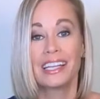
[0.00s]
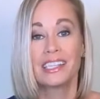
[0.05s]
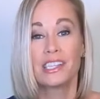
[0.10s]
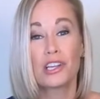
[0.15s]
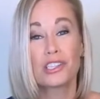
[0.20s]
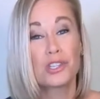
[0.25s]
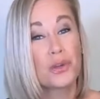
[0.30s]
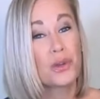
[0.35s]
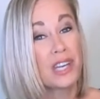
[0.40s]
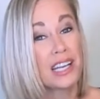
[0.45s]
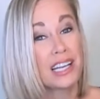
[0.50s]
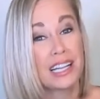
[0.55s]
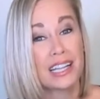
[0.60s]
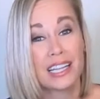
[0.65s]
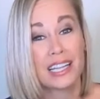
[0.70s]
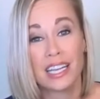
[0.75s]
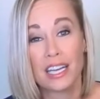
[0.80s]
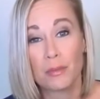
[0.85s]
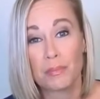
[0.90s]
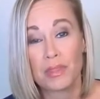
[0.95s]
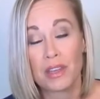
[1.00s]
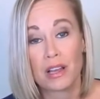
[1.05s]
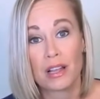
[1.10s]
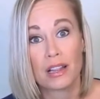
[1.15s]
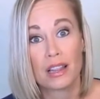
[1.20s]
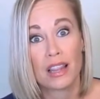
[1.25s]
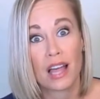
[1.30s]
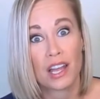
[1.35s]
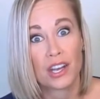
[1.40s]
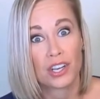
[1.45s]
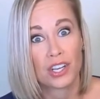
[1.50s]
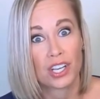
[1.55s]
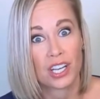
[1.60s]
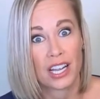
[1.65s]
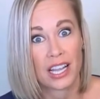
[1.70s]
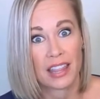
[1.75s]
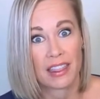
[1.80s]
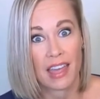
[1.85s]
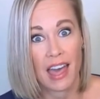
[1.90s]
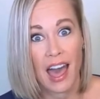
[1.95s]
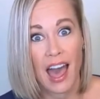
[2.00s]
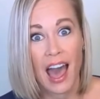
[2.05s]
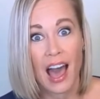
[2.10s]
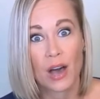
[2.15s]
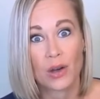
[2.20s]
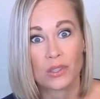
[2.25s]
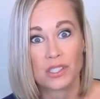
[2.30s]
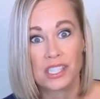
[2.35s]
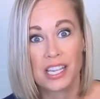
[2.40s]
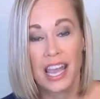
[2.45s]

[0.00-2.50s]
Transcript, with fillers: it's also going to clean up the clutter in the house.